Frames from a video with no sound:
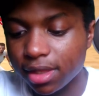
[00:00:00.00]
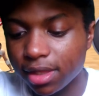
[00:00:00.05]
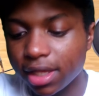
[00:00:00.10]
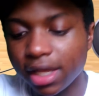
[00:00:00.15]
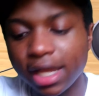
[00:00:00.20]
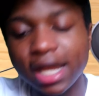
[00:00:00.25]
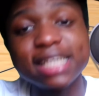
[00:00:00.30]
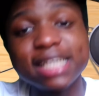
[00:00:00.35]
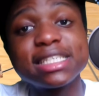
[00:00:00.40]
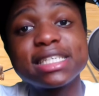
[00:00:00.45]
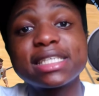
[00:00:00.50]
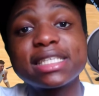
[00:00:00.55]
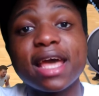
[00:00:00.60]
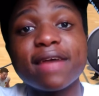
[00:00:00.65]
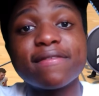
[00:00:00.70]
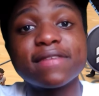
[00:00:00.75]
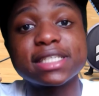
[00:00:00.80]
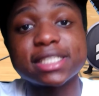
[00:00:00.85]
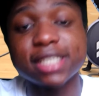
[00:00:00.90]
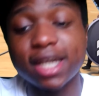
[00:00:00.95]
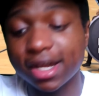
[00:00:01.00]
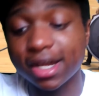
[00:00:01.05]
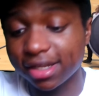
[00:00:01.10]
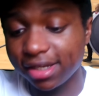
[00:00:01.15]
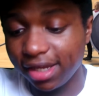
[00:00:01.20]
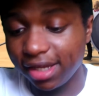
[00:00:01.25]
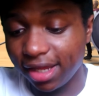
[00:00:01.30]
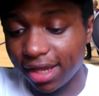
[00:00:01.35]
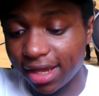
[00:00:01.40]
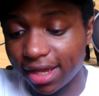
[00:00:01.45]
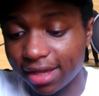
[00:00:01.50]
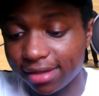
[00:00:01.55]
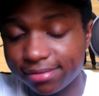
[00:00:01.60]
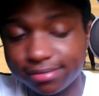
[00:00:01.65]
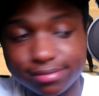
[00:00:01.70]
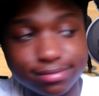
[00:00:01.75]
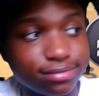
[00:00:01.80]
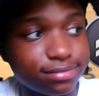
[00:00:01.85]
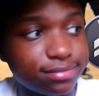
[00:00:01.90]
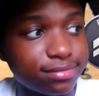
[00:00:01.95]
I just haven't shot any yet.
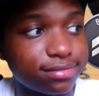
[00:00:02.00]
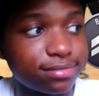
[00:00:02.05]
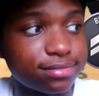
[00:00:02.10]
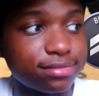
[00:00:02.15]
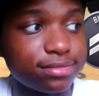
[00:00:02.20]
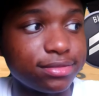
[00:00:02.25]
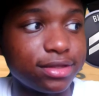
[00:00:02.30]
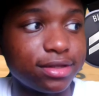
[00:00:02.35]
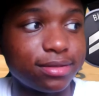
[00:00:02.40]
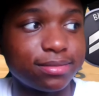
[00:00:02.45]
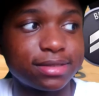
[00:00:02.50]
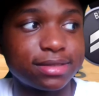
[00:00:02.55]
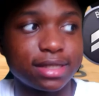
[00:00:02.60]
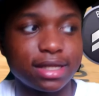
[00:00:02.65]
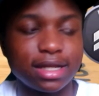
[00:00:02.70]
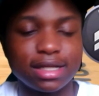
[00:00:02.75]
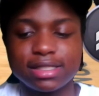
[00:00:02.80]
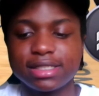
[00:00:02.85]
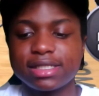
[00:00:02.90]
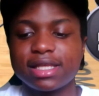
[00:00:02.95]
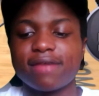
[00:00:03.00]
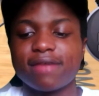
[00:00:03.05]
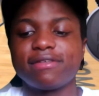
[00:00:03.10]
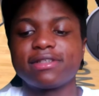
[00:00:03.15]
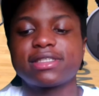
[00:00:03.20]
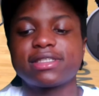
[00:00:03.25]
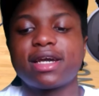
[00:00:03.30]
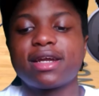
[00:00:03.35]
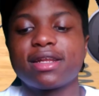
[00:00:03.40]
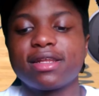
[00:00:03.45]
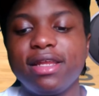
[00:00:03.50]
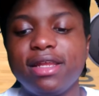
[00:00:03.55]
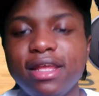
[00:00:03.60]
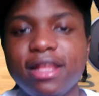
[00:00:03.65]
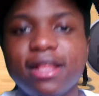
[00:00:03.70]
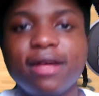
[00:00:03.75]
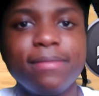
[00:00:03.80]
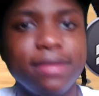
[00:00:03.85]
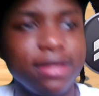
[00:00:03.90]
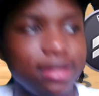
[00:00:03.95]
You know what I'm saying? I just haven't shot
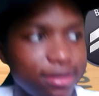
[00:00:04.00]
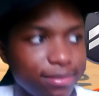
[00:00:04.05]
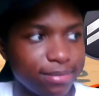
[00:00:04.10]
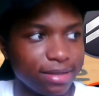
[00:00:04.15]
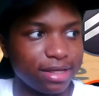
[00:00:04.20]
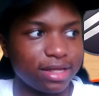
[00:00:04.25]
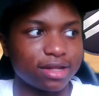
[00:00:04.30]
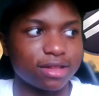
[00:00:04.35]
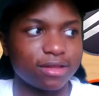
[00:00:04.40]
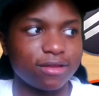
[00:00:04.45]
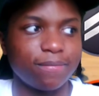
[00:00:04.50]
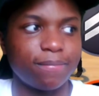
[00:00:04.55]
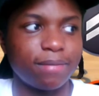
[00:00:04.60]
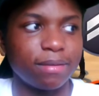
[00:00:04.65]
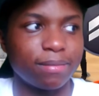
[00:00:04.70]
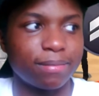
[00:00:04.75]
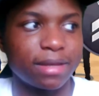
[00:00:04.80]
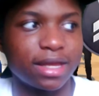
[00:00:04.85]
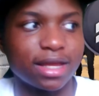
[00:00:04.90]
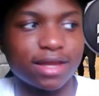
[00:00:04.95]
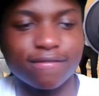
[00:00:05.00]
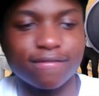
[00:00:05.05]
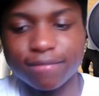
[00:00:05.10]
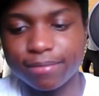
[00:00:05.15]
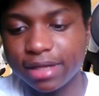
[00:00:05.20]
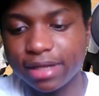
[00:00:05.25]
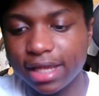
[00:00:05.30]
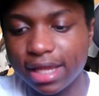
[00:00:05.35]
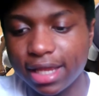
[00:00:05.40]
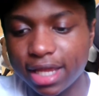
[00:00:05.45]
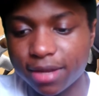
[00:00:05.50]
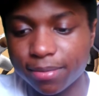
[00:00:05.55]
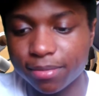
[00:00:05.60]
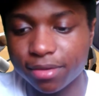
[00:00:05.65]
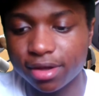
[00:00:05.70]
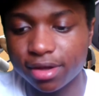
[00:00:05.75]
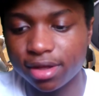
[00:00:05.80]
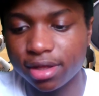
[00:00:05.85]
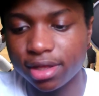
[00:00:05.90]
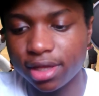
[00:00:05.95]
any. Let me let me get a little bit back from the
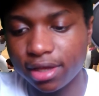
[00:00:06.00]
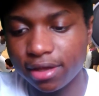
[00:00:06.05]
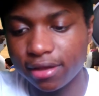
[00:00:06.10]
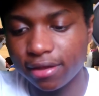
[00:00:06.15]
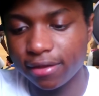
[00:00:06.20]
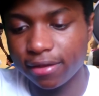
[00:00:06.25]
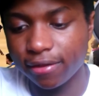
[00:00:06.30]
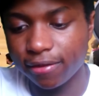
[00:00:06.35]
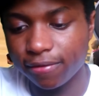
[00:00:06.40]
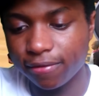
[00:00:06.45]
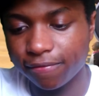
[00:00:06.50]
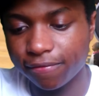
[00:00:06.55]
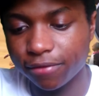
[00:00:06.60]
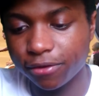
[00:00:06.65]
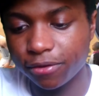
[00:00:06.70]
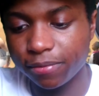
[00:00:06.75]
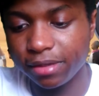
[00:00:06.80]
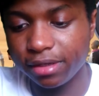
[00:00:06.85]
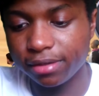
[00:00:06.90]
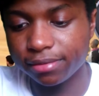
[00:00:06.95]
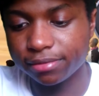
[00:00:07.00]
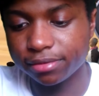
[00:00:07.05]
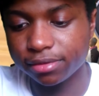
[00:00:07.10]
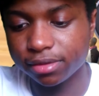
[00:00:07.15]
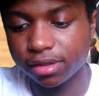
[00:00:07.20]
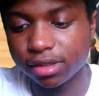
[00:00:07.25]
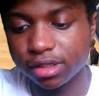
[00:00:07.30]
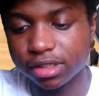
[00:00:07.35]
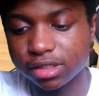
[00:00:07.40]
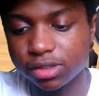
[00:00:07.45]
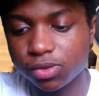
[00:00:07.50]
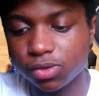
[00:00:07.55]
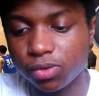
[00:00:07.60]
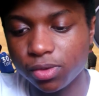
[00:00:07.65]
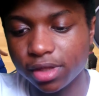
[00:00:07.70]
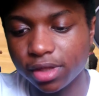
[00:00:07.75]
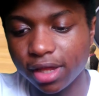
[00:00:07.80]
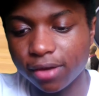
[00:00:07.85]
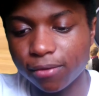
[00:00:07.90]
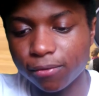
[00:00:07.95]
camera. You feel me? This
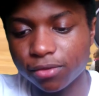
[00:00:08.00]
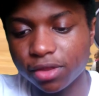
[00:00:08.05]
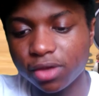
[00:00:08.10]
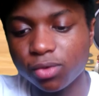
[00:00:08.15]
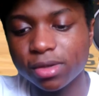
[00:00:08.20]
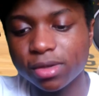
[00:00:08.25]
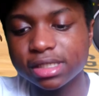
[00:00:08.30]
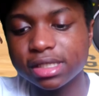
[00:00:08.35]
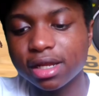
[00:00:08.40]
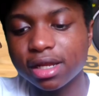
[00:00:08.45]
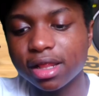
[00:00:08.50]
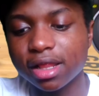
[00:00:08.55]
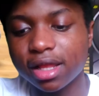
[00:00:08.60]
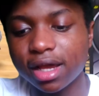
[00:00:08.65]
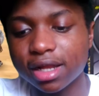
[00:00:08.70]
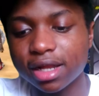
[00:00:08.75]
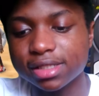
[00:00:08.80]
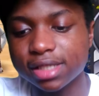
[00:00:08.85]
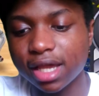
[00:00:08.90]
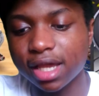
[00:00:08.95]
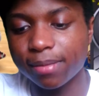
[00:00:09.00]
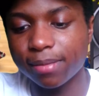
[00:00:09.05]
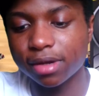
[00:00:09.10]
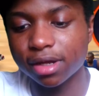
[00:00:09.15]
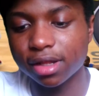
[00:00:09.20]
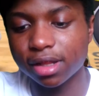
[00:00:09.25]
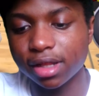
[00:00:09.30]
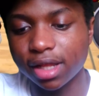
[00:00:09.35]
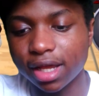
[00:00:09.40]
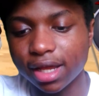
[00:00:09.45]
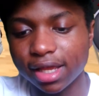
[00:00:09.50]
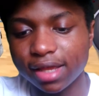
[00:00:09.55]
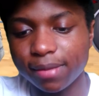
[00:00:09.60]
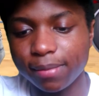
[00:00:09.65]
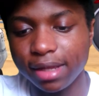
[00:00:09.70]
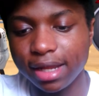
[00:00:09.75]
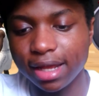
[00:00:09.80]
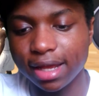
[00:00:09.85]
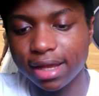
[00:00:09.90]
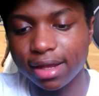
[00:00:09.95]
dude, they're, they're wasting a lot of time on a clock. Give
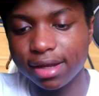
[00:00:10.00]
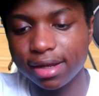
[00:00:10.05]
me that.